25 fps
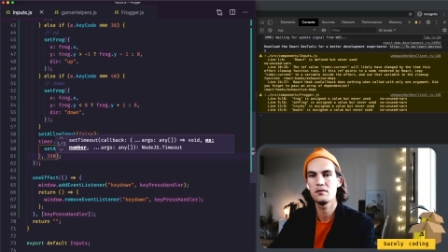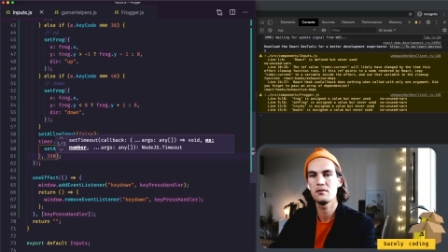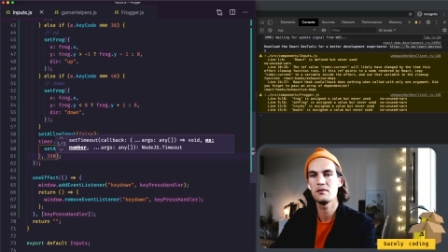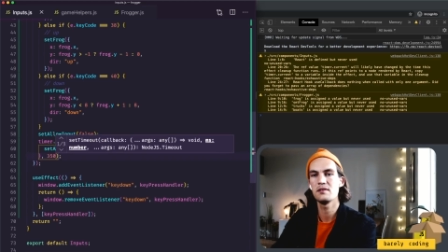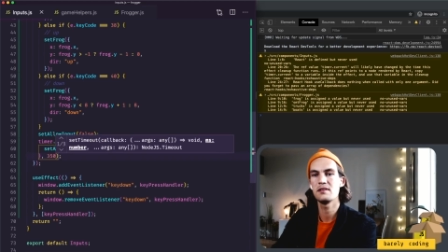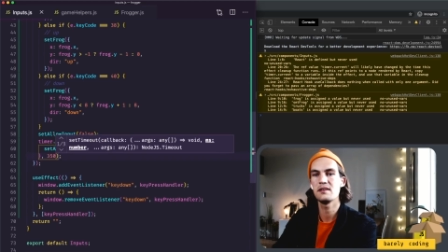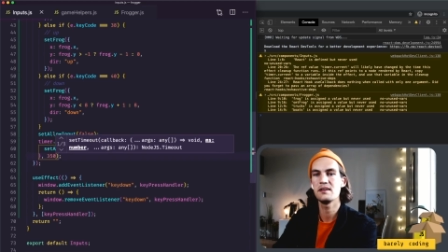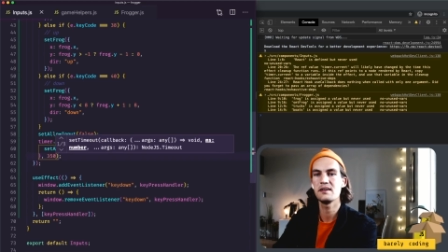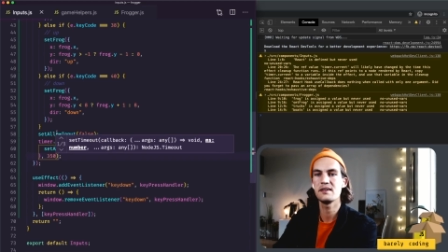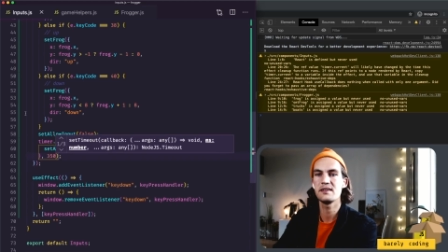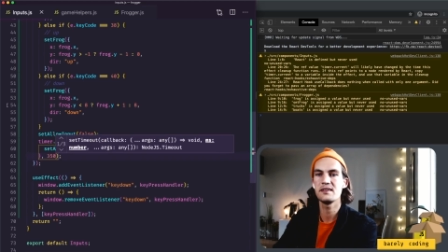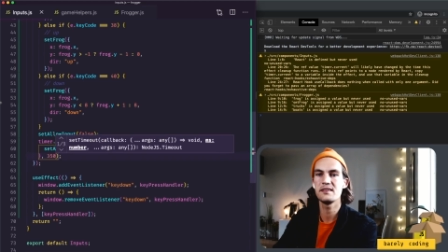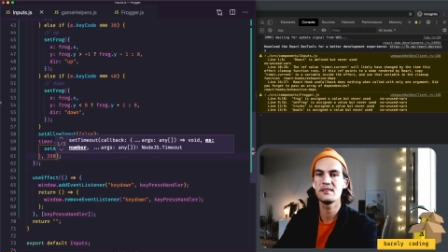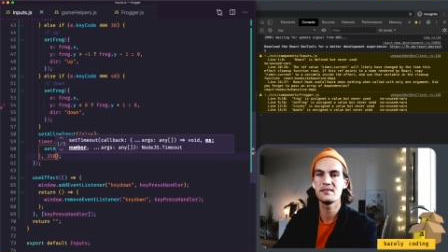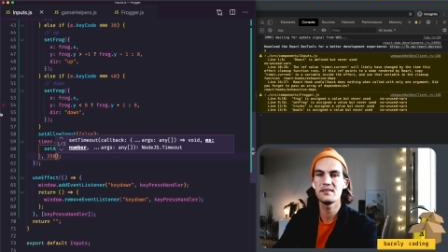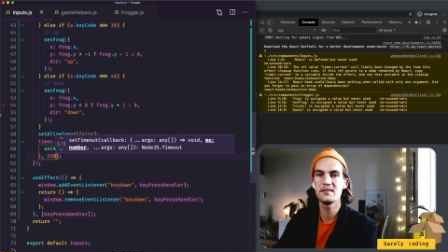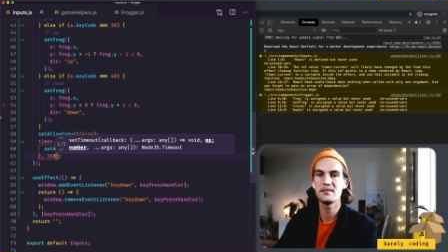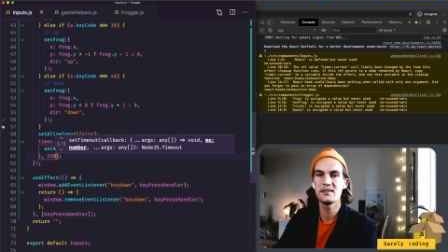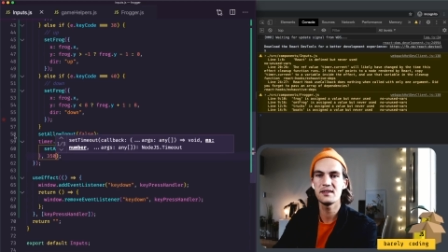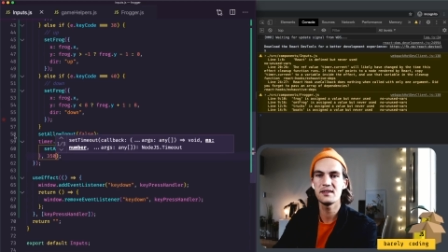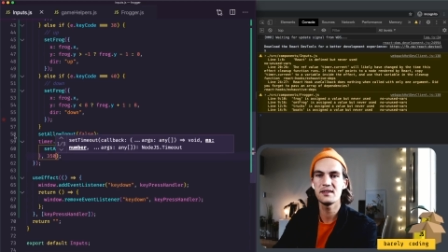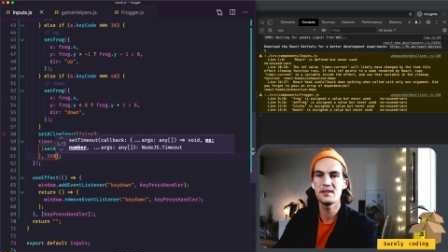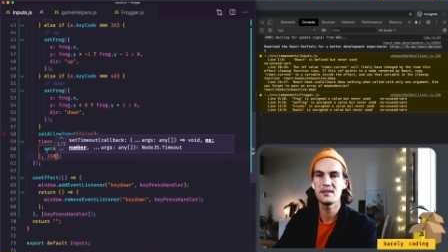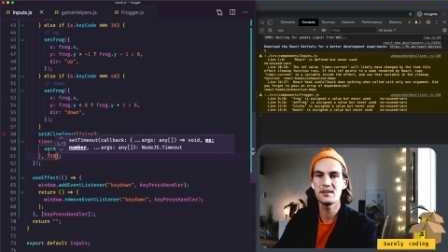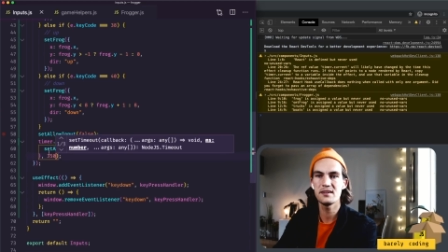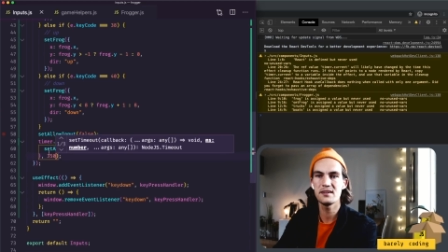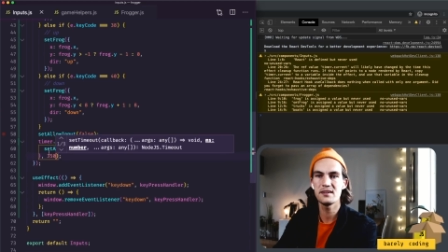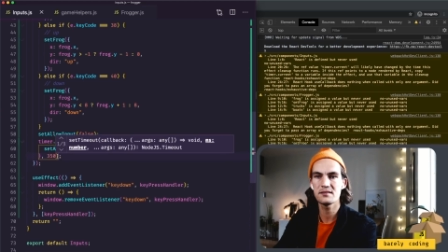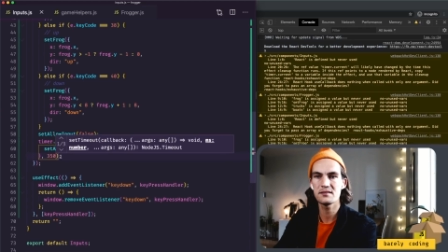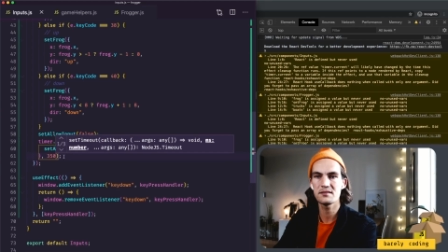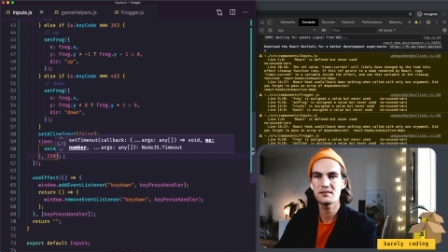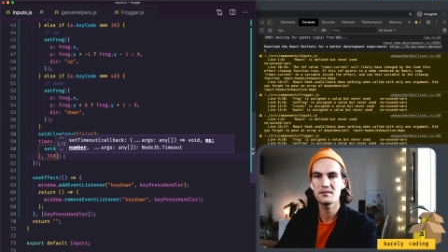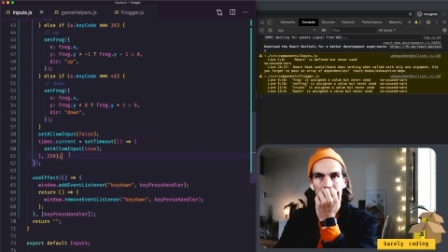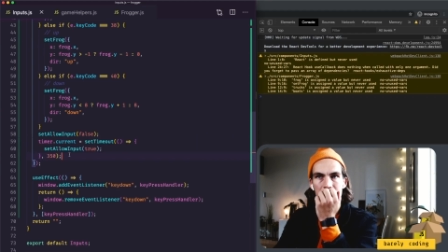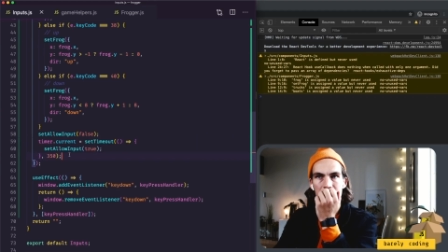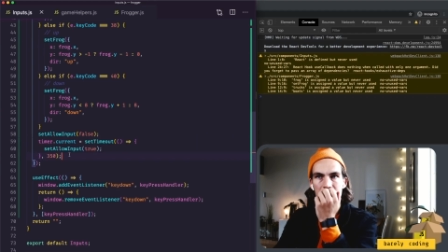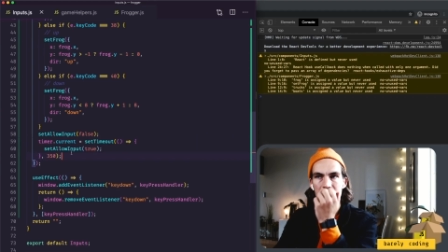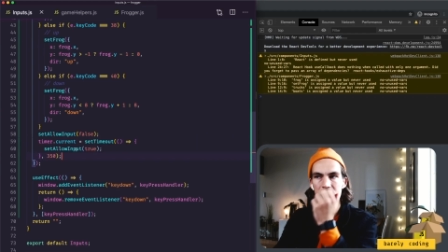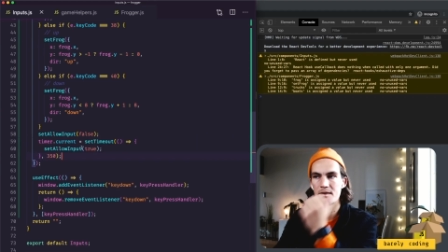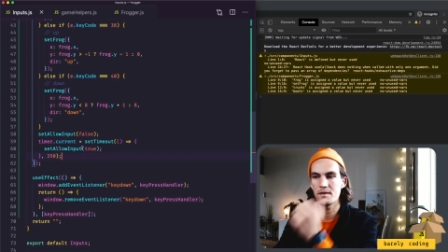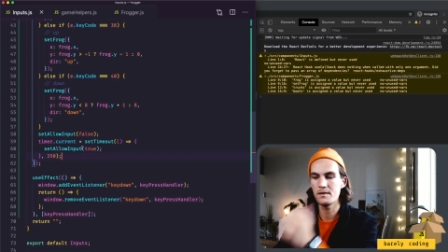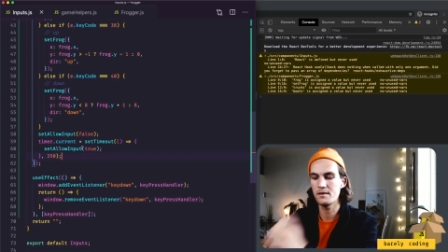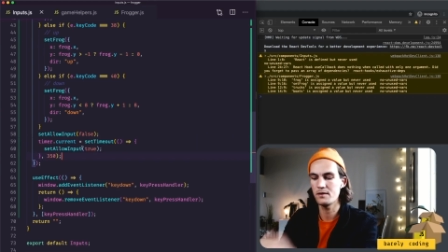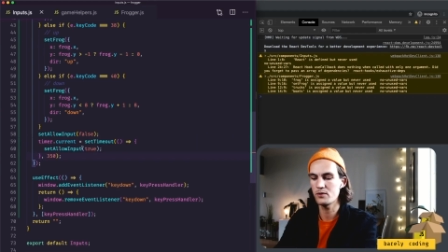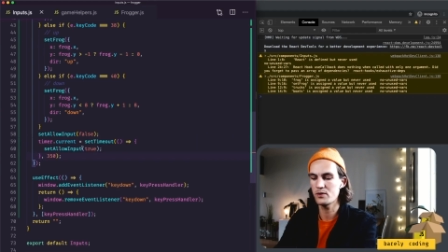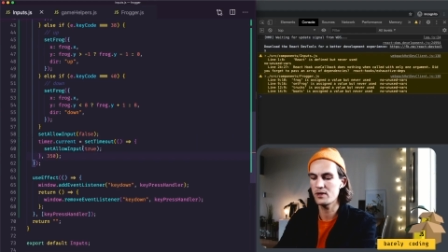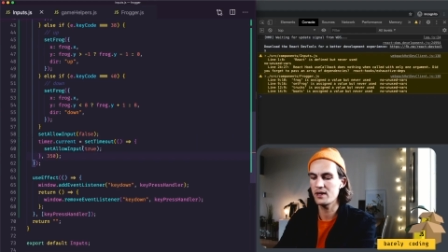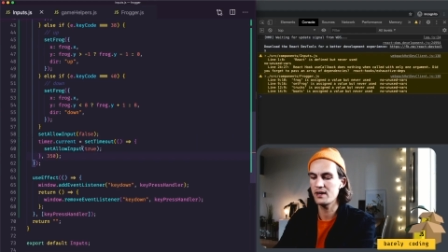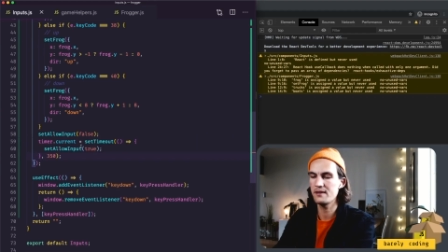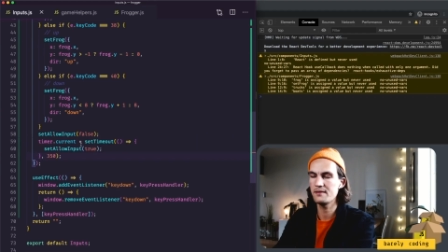Like that.
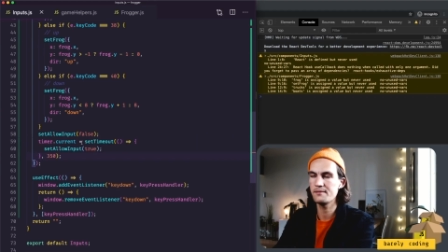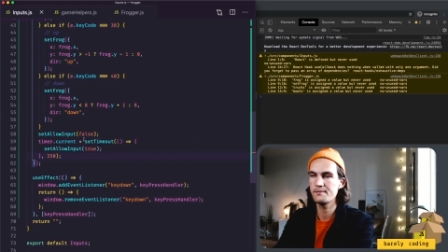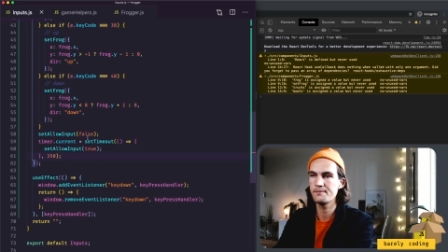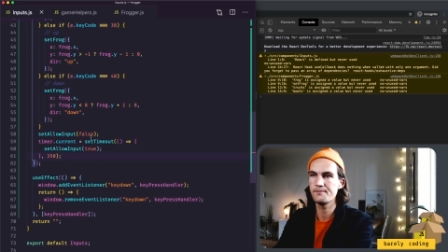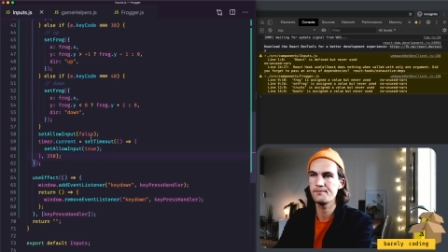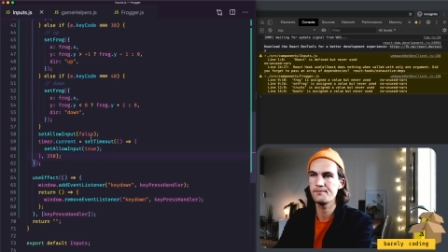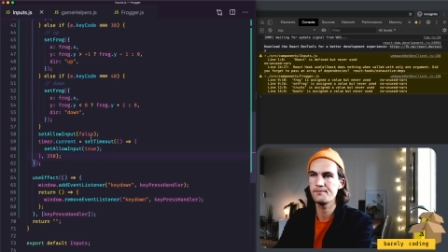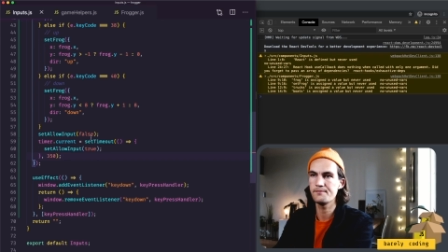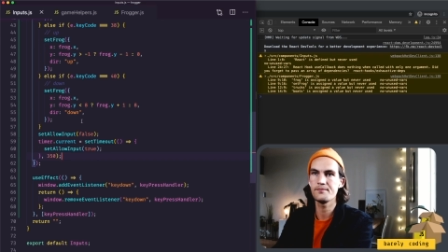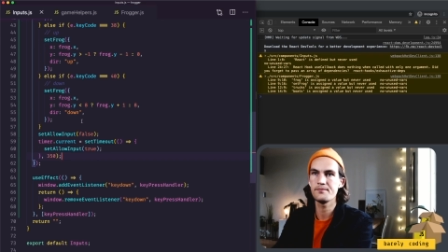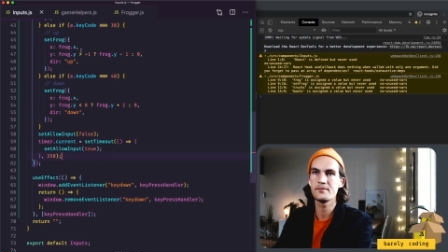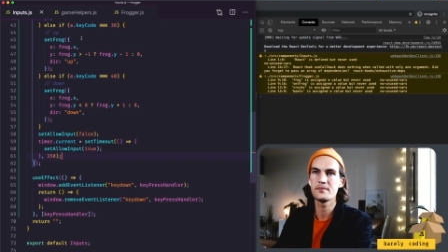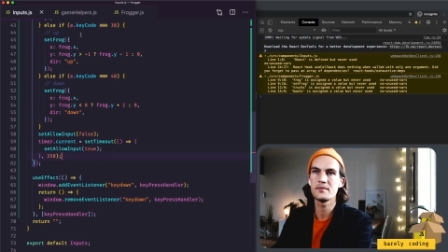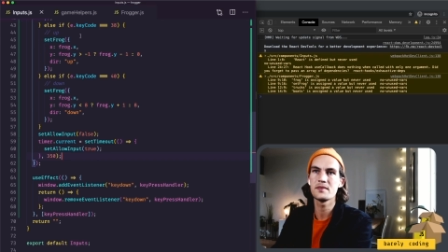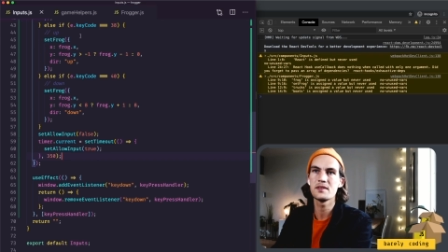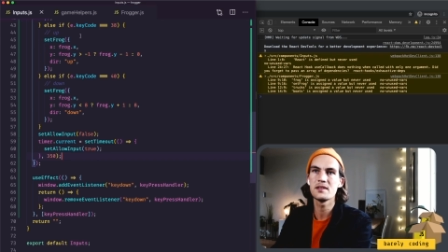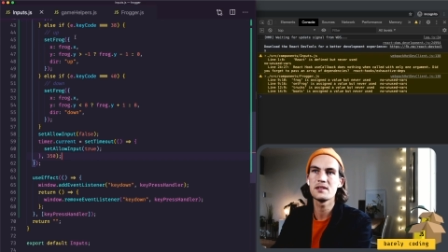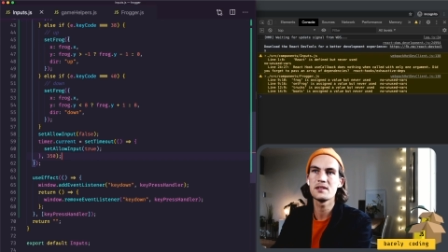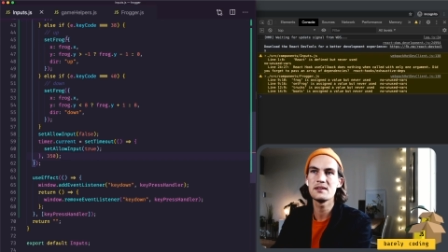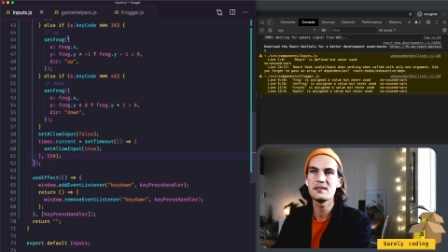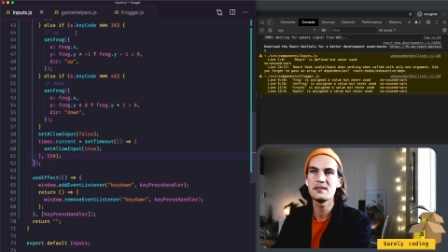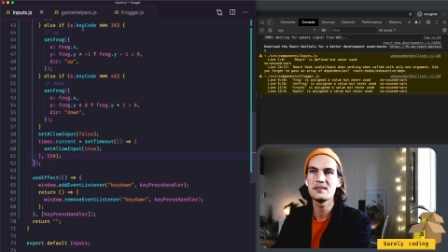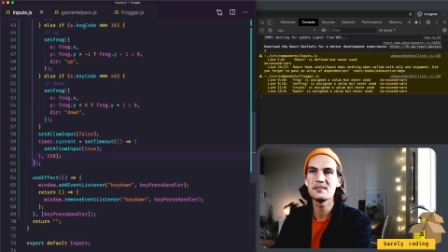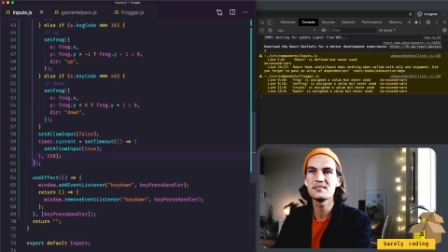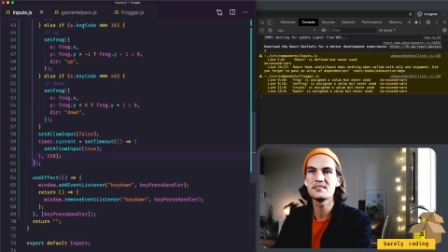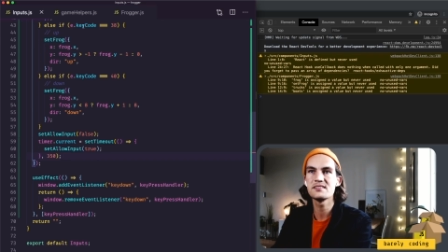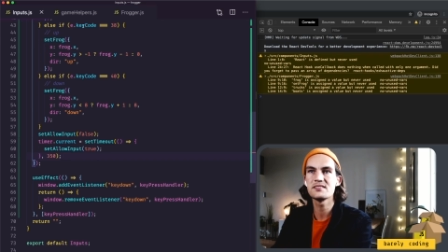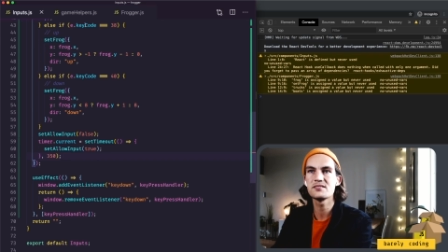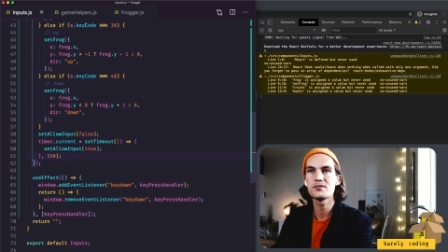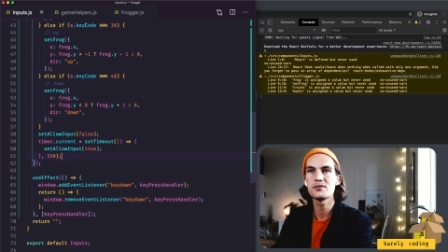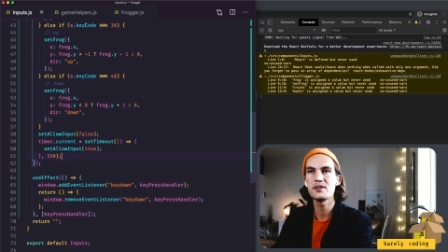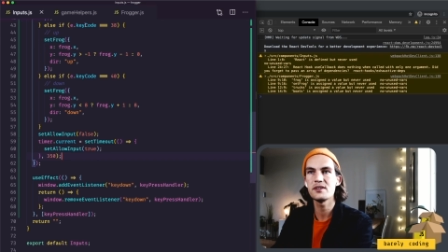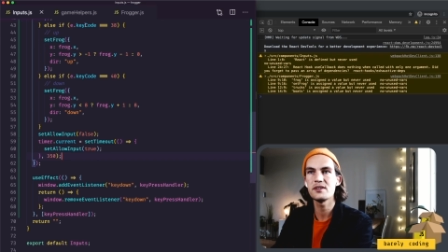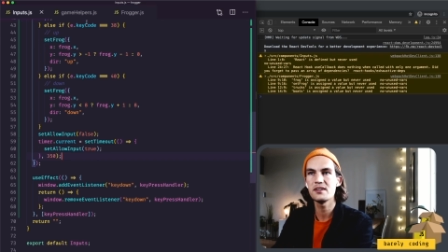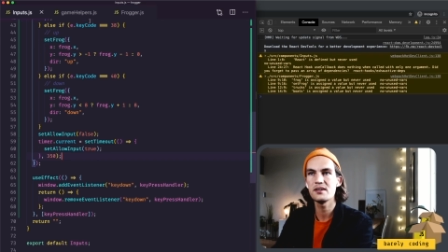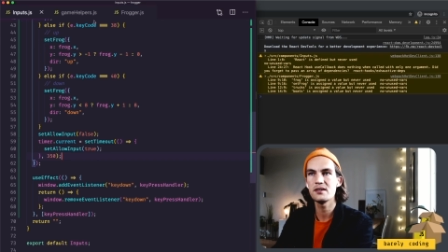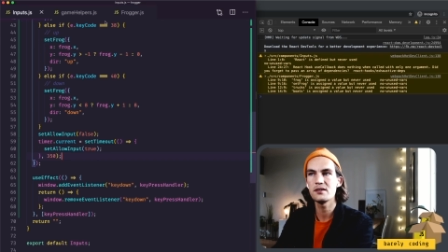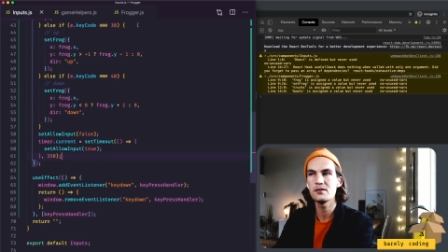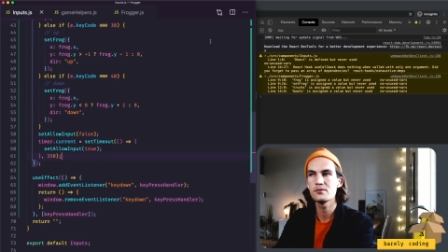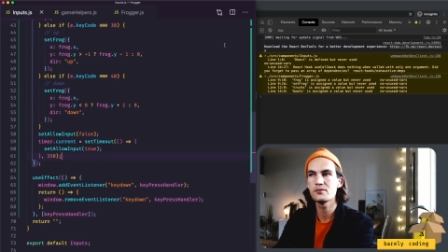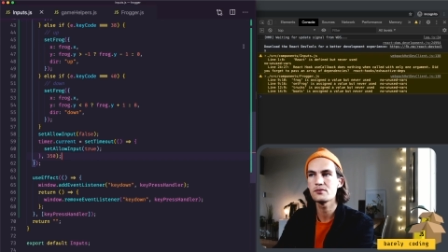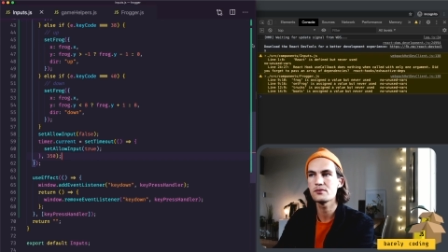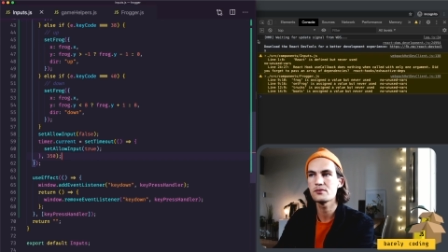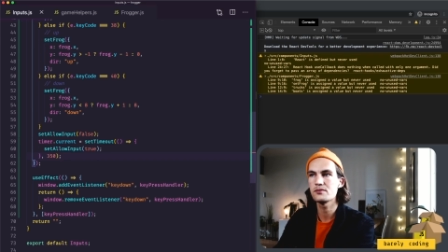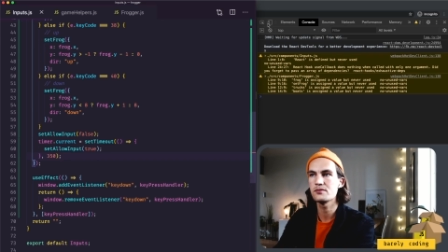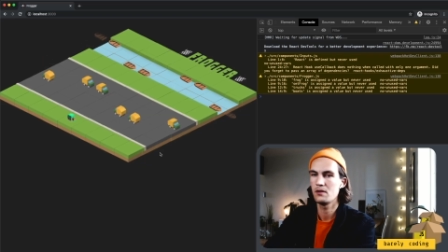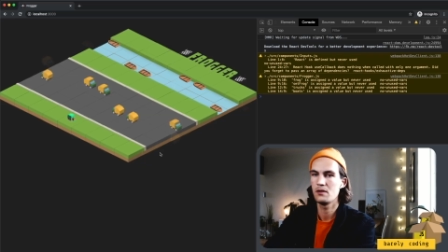Okay, let's try it out.